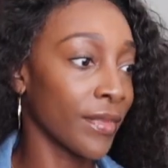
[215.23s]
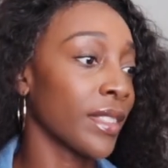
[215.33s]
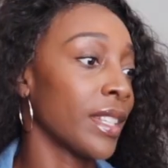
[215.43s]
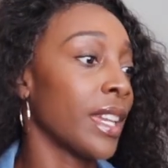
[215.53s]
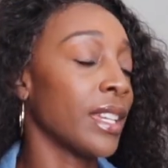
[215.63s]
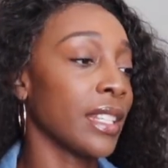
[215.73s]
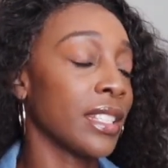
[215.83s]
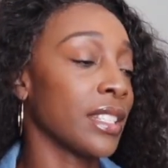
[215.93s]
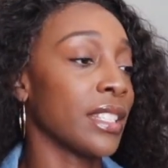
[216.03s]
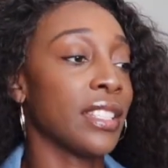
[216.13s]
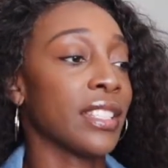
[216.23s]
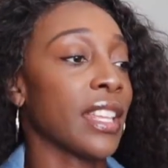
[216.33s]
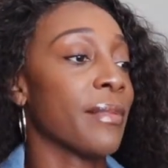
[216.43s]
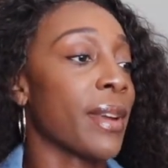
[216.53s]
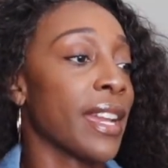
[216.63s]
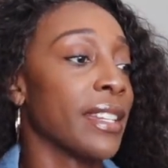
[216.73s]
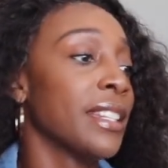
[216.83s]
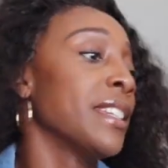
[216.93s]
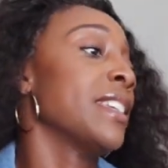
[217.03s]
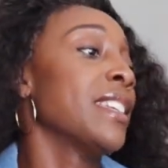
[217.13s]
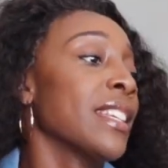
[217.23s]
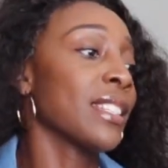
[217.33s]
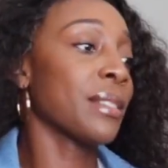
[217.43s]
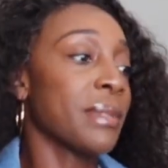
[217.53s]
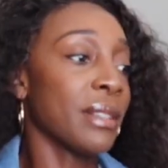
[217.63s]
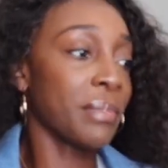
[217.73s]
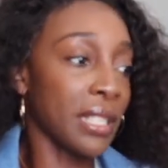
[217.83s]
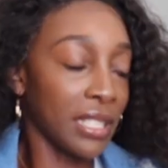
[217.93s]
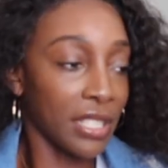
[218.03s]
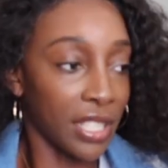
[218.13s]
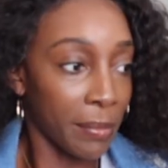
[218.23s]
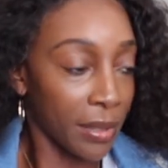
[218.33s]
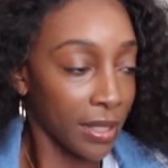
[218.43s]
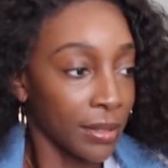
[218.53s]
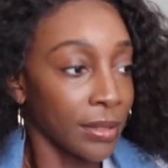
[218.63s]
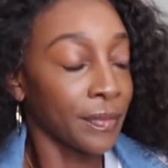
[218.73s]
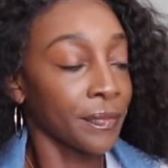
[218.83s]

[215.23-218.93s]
It just ain't right. So we're gonna put a little shaper on.